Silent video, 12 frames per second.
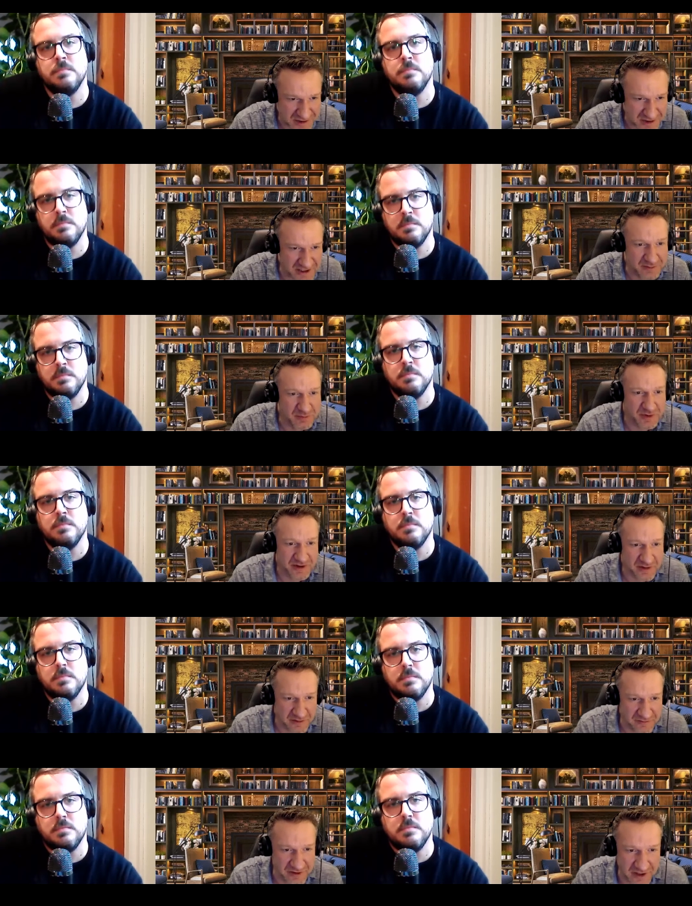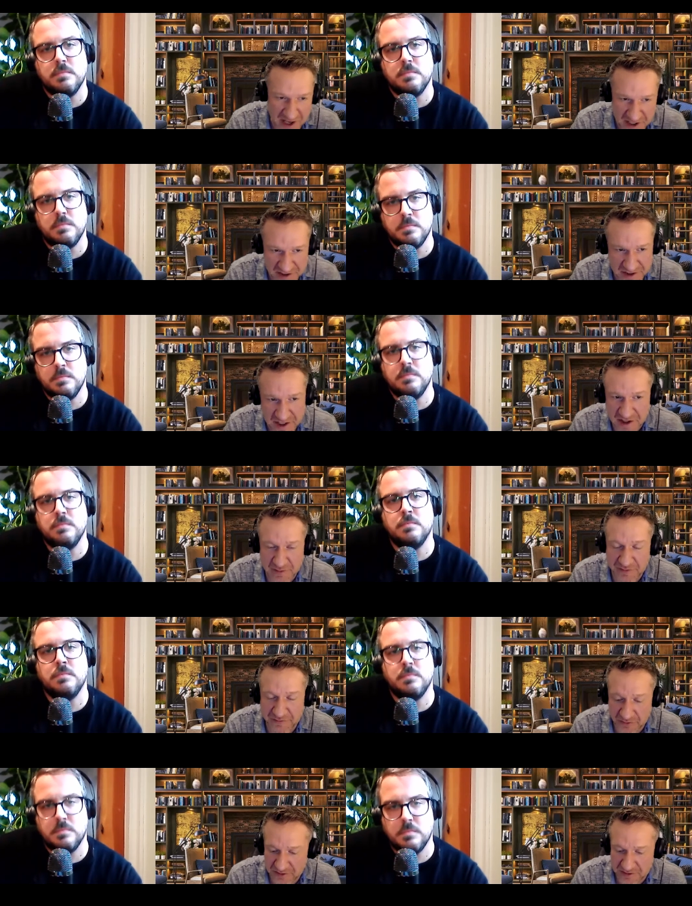Speaker 1: to sleep when they were very
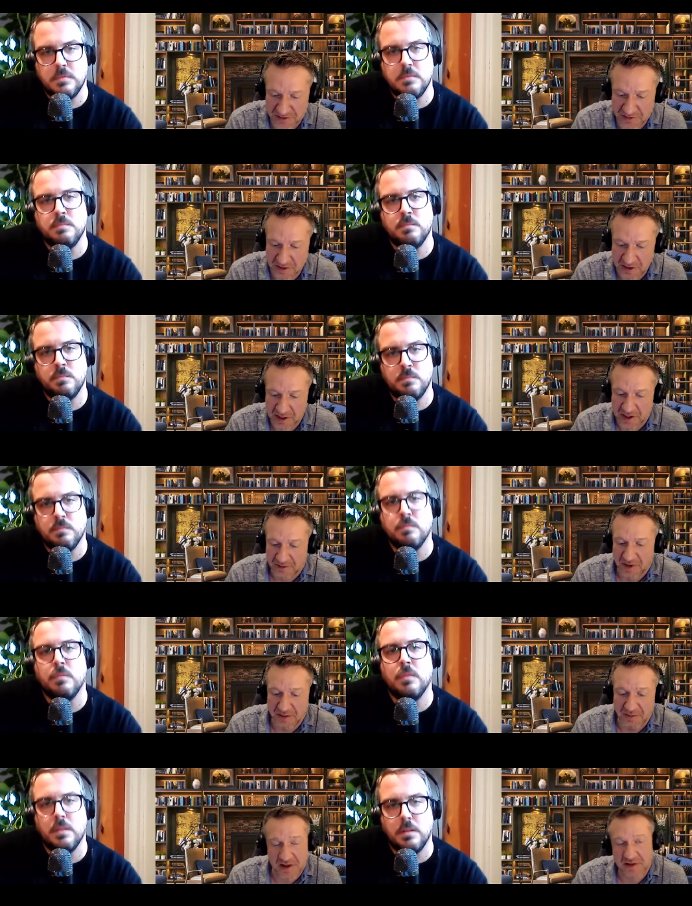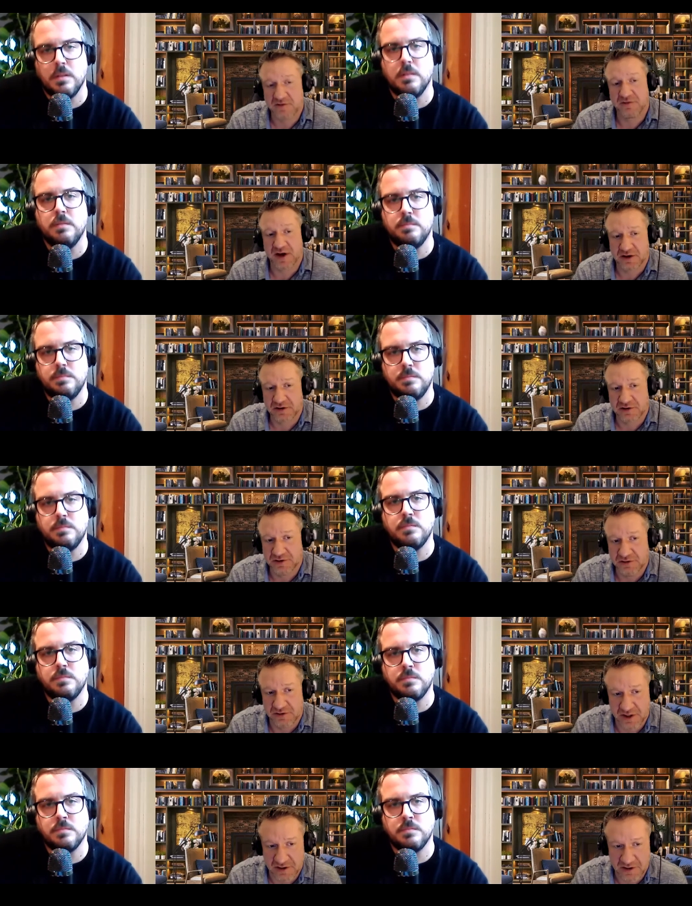agitated before so maybe that's a factor
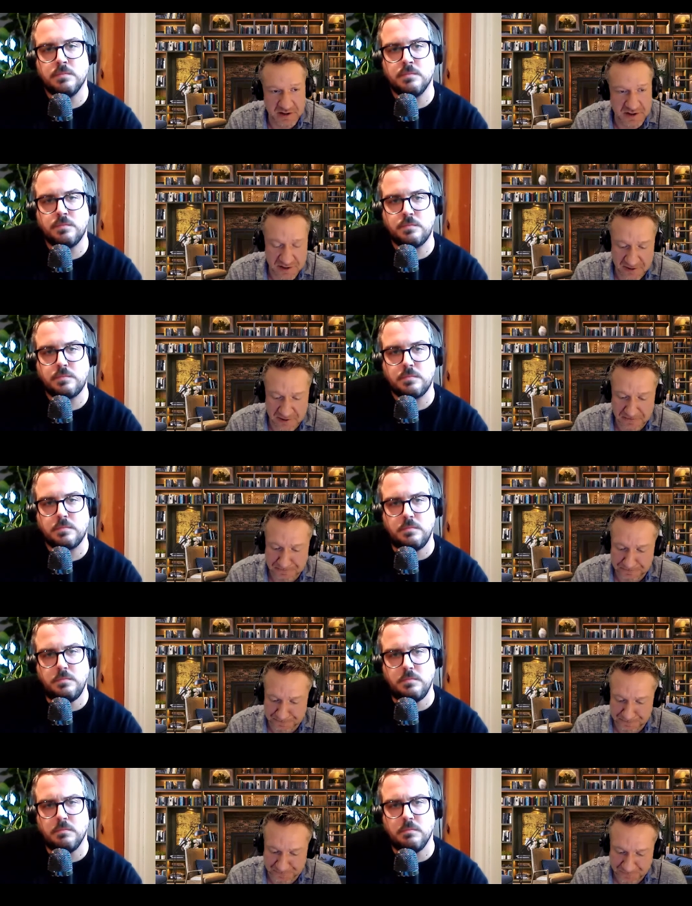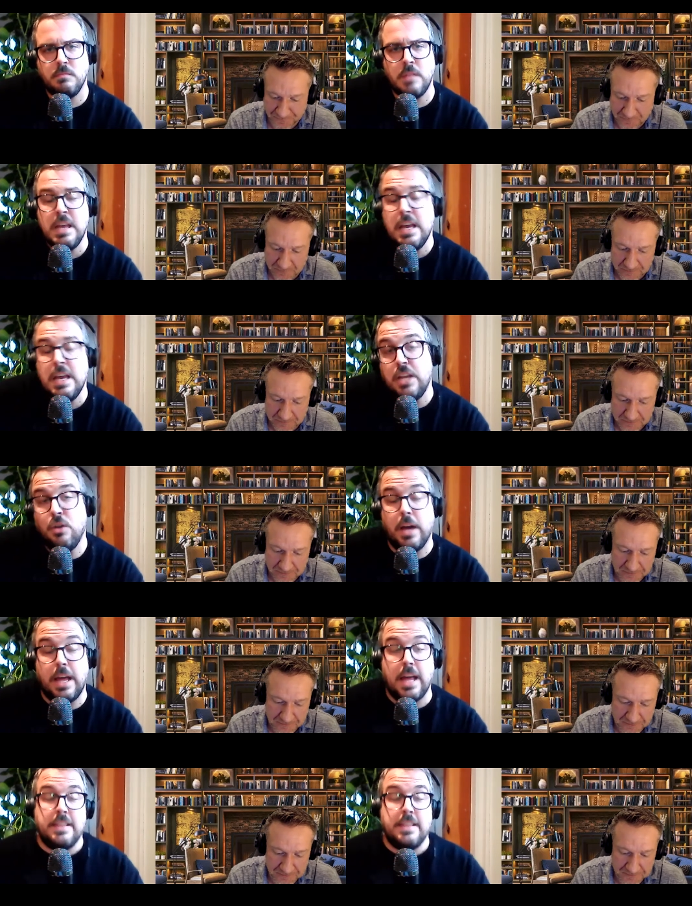too i didn't consider
Speaker 2: you
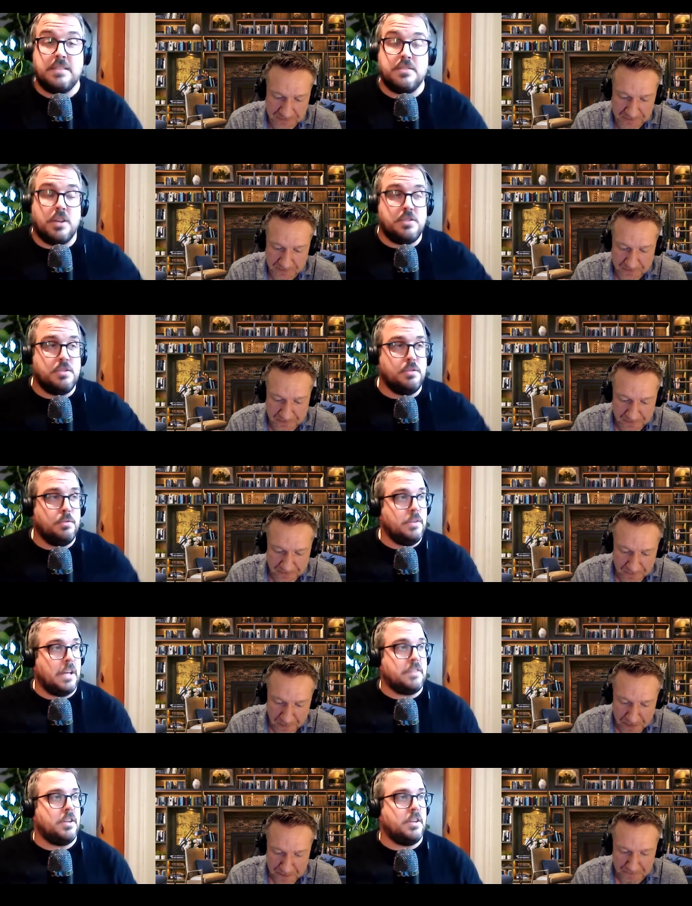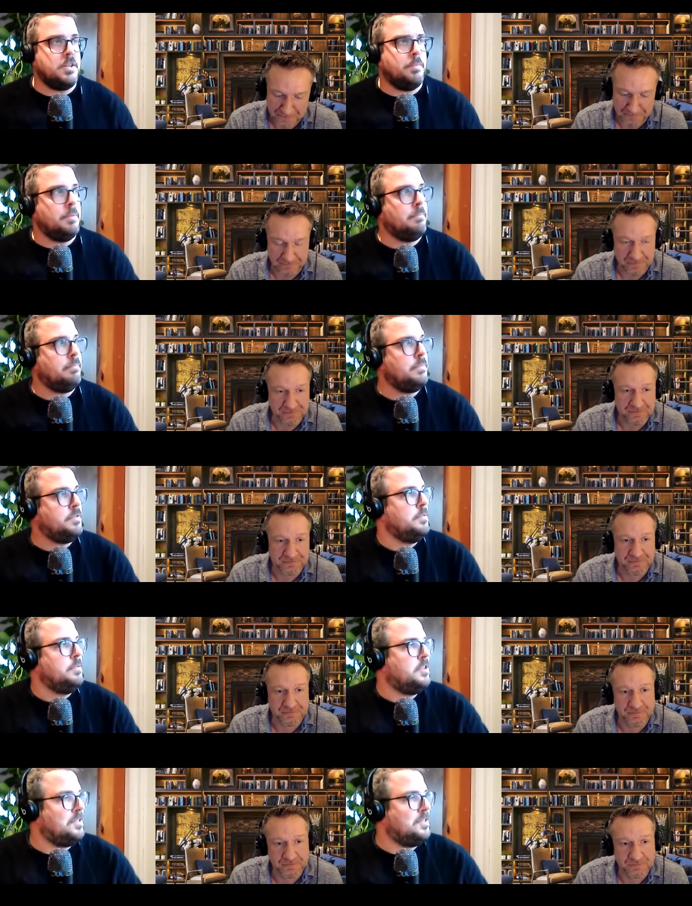know and, that's not to that's not to put
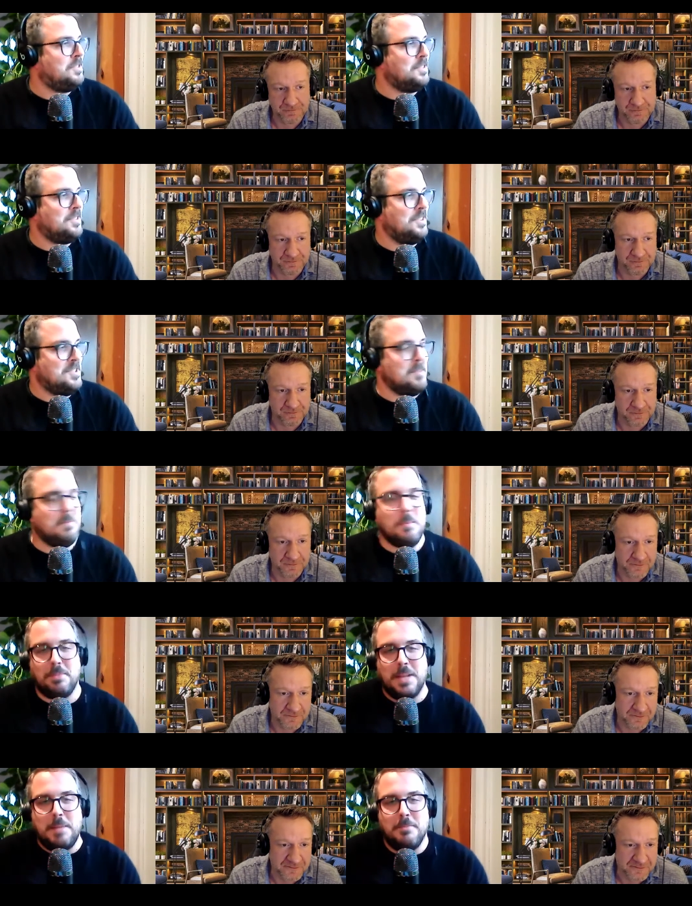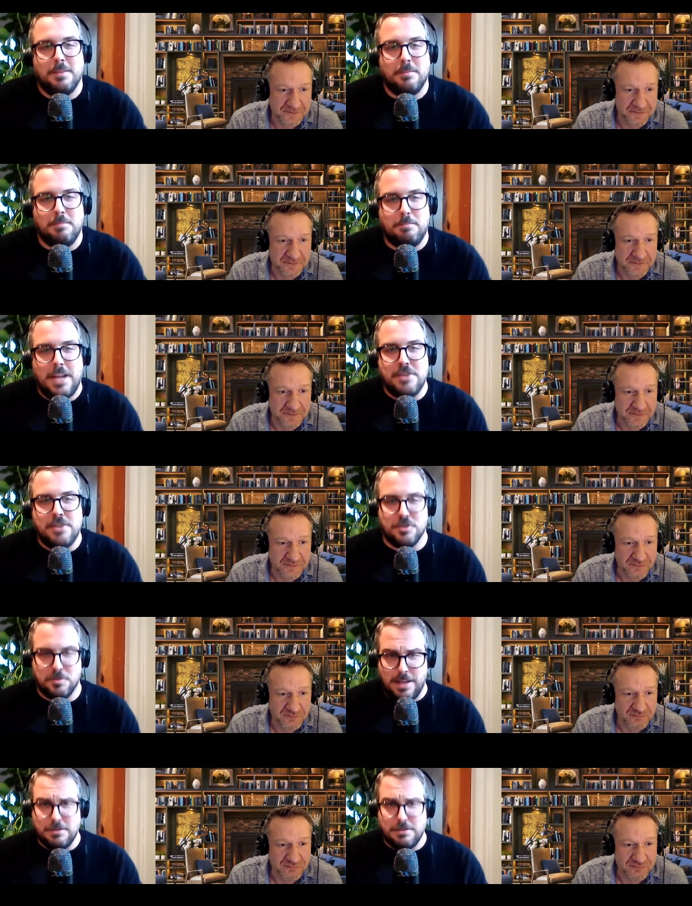to, to, to put blame on
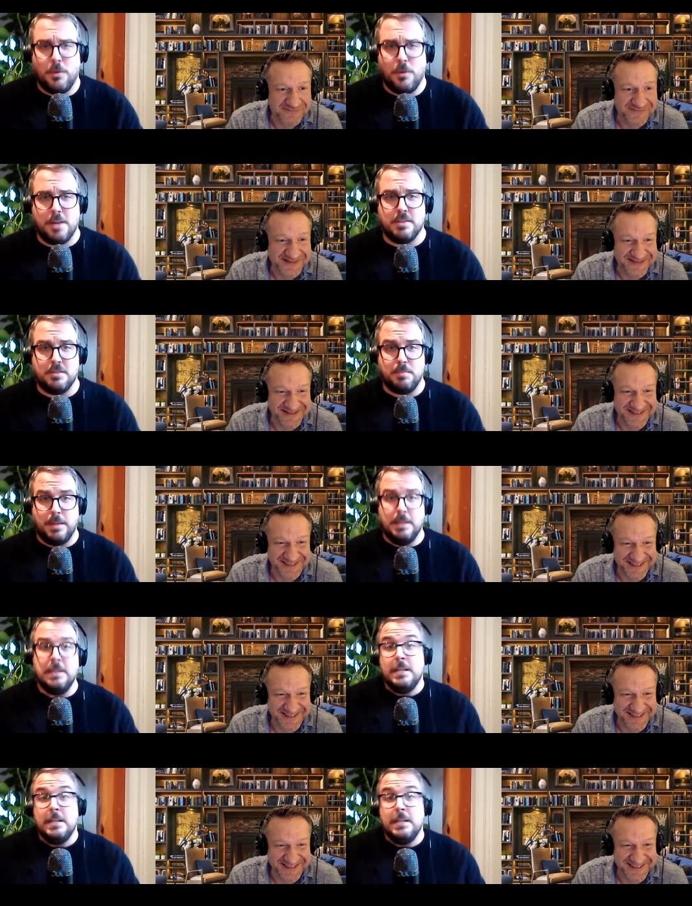patients pain requirements but